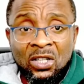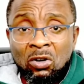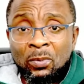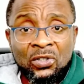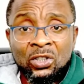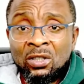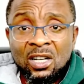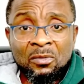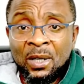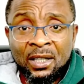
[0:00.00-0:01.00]
position has
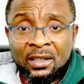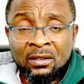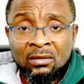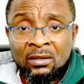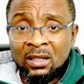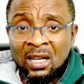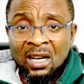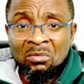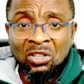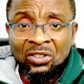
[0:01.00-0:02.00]
been. I
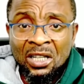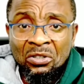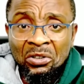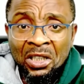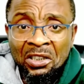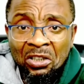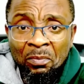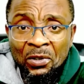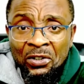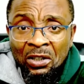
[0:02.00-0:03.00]
am not trying to change your
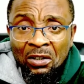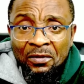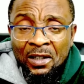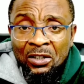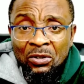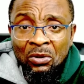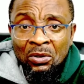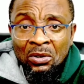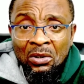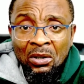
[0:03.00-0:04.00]
position on things, though,
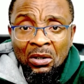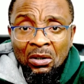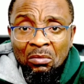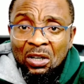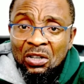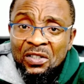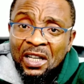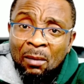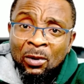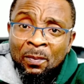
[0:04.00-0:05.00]
because their
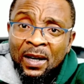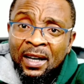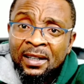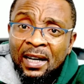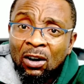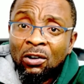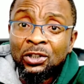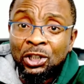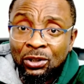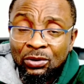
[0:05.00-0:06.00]
propaganda on
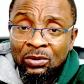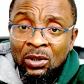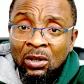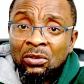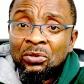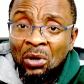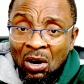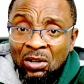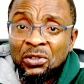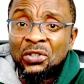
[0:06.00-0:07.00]
you
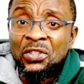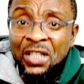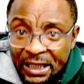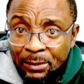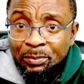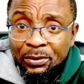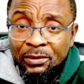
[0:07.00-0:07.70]
runs deep.